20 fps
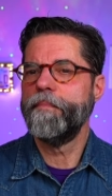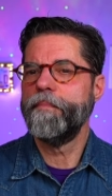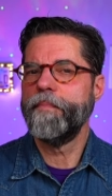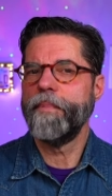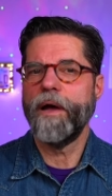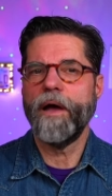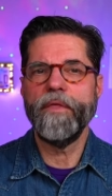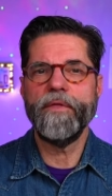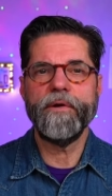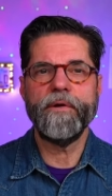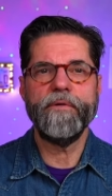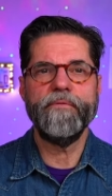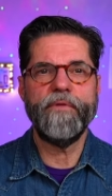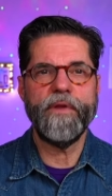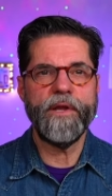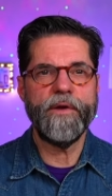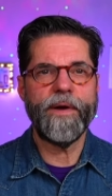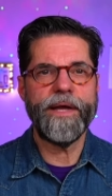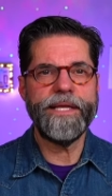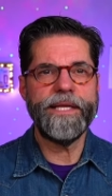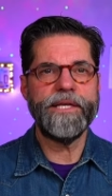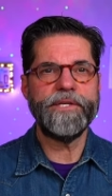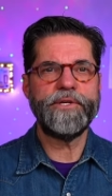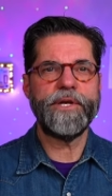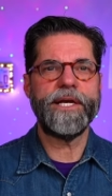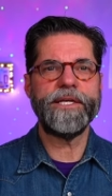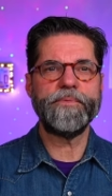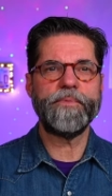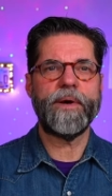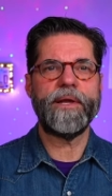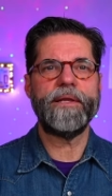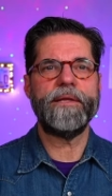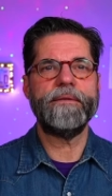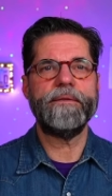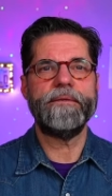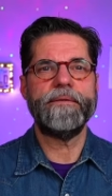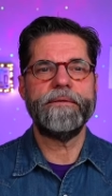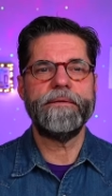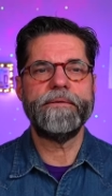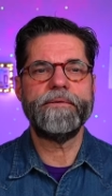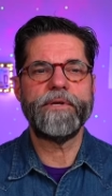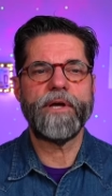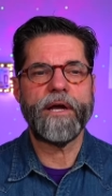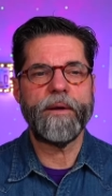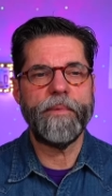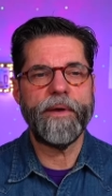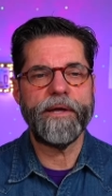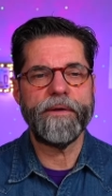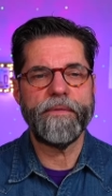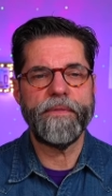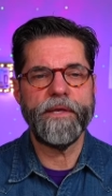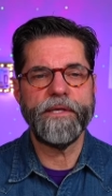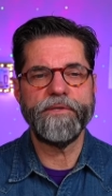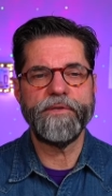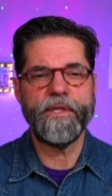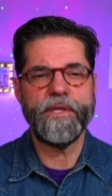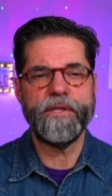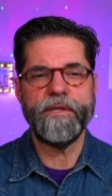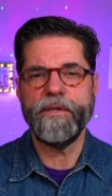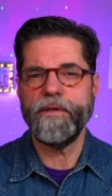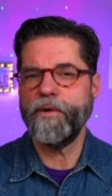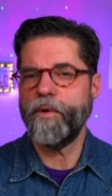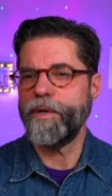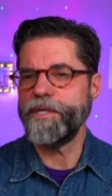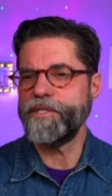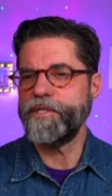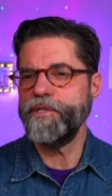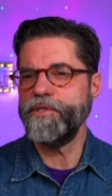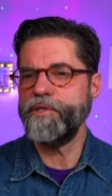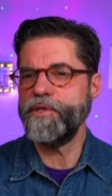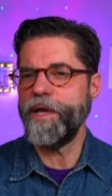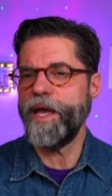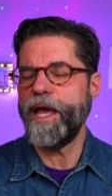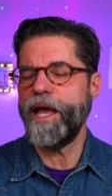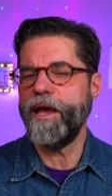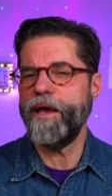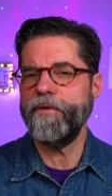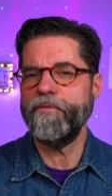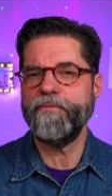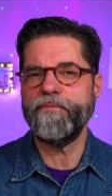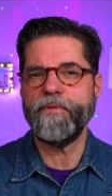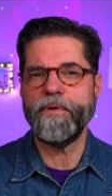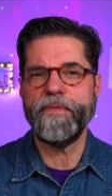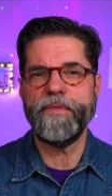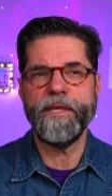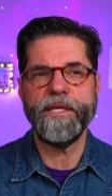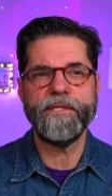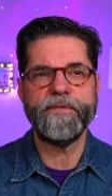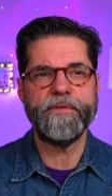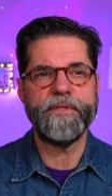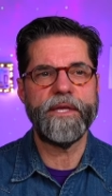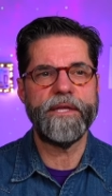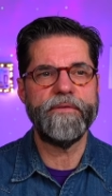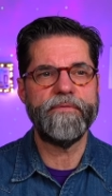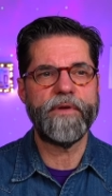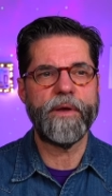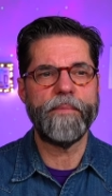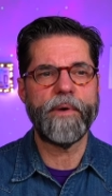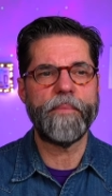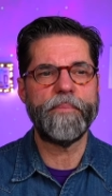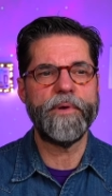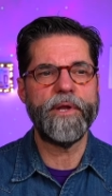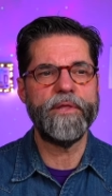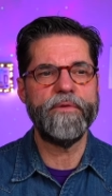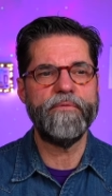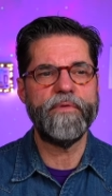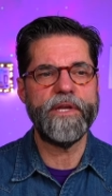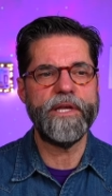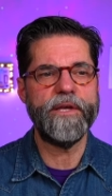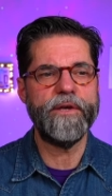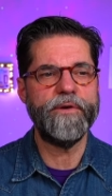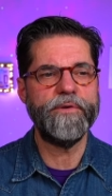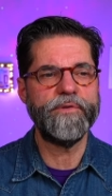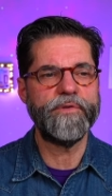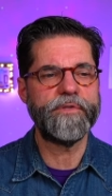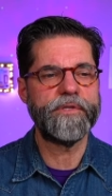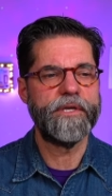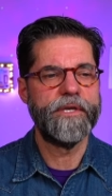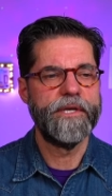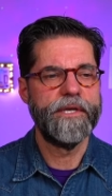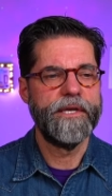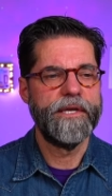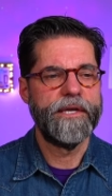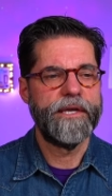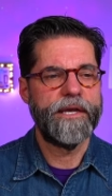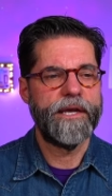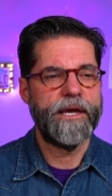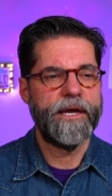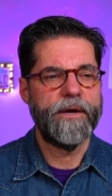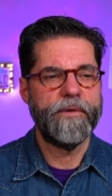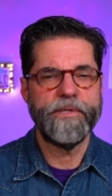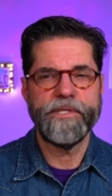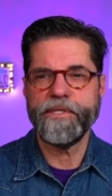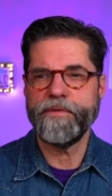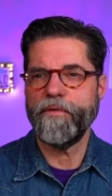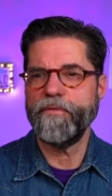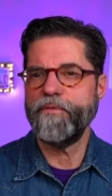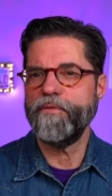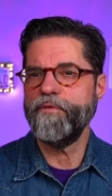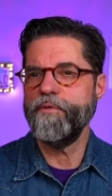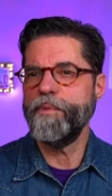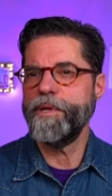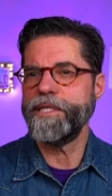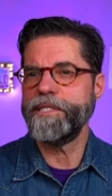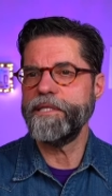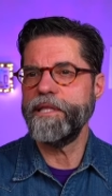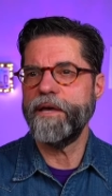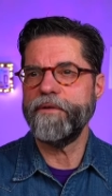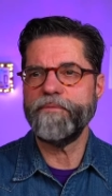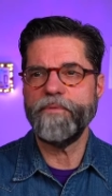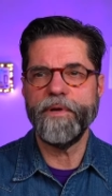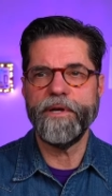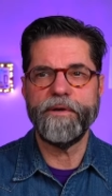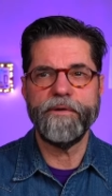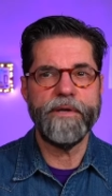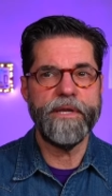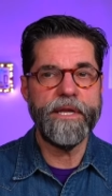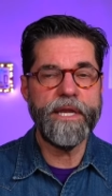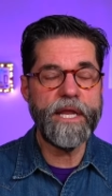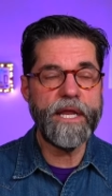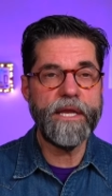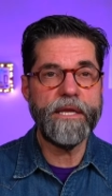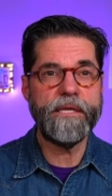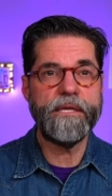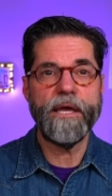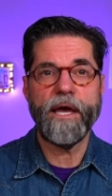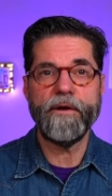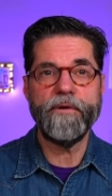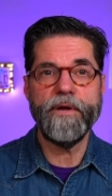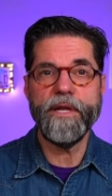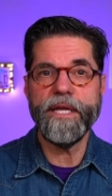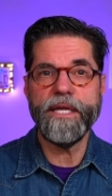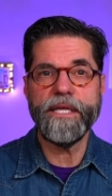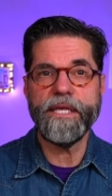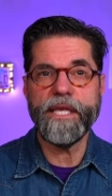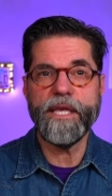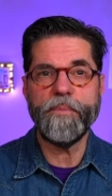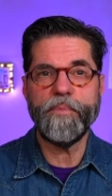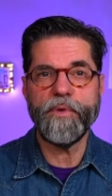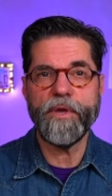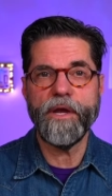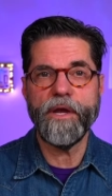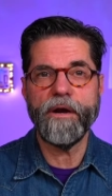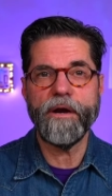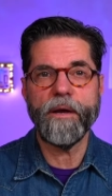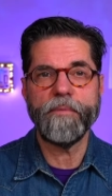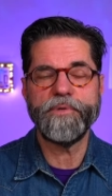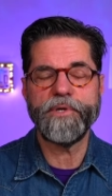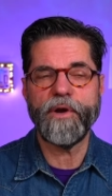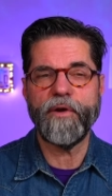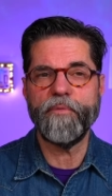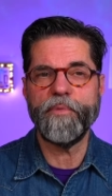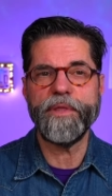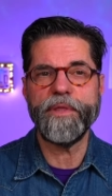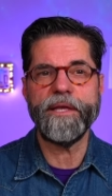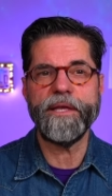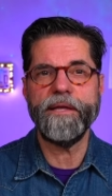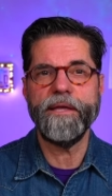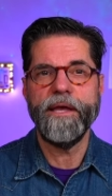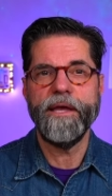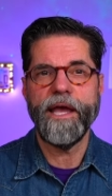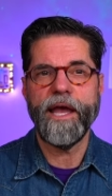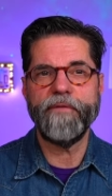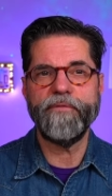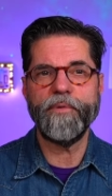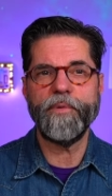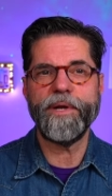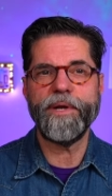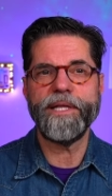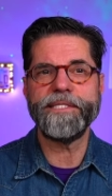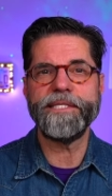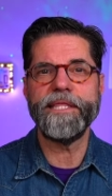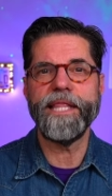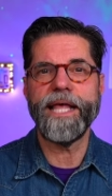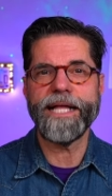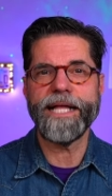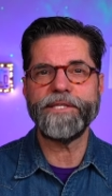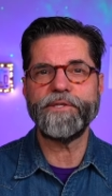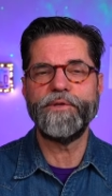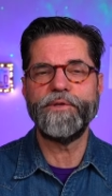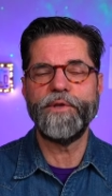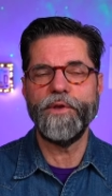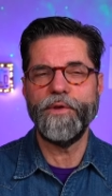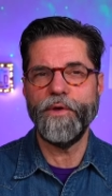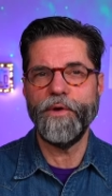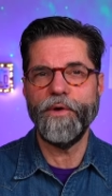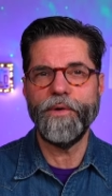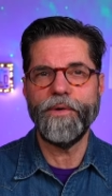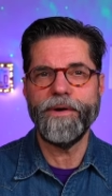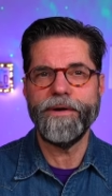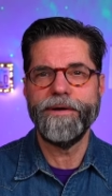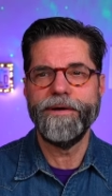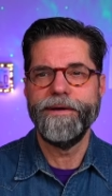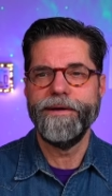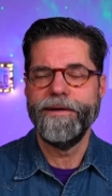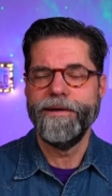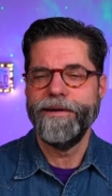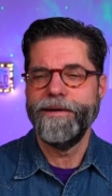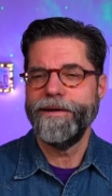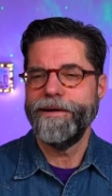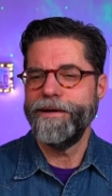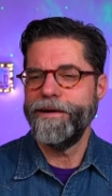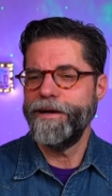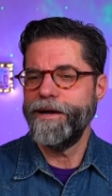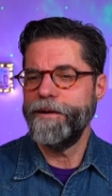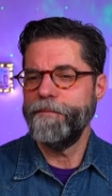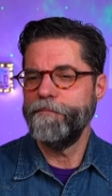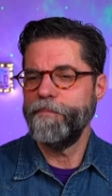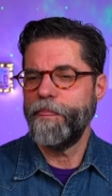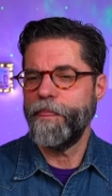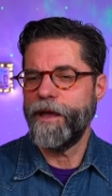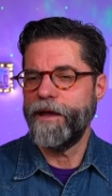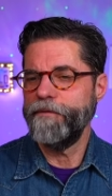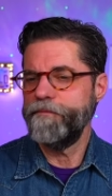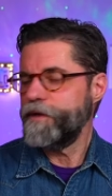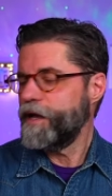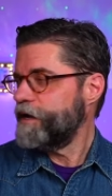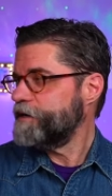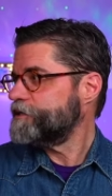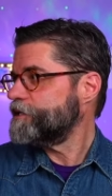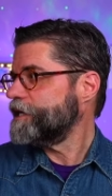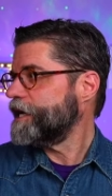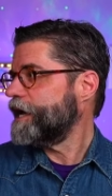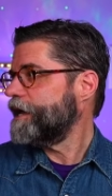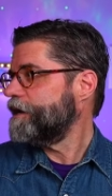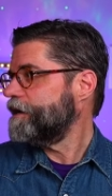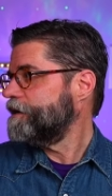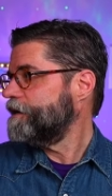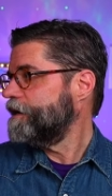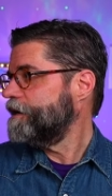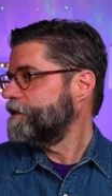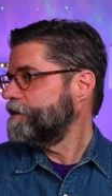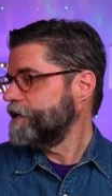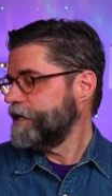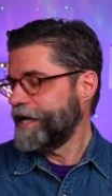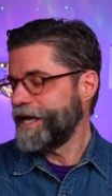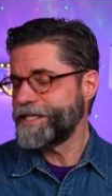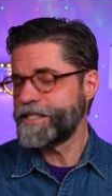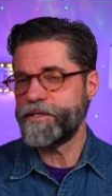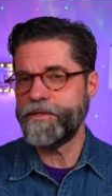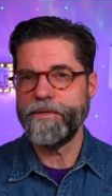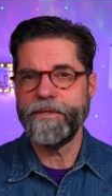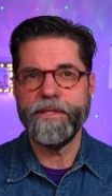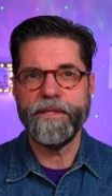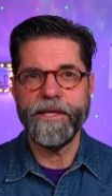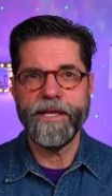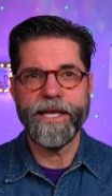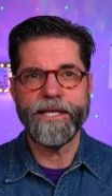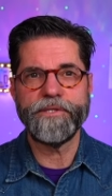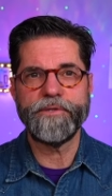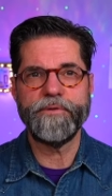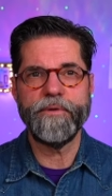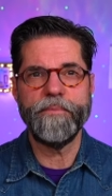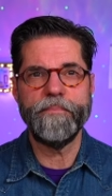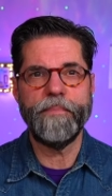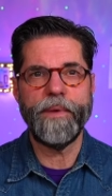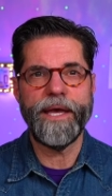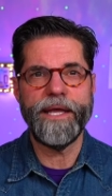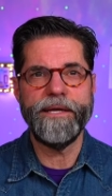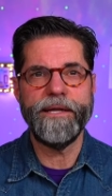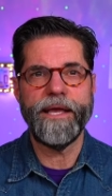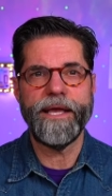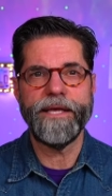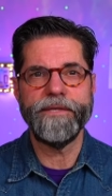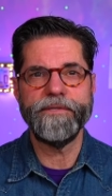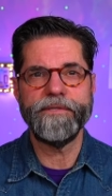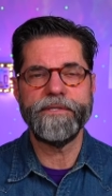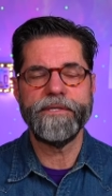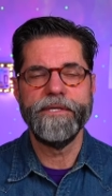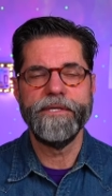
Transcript: Other video ideas you guys want to talk about? Questions you have, things that have come up in other videos. We just have a few minutes left. I don't need to keep you here. I'm sure everyone has lots to do. I've actually got the guest room bed has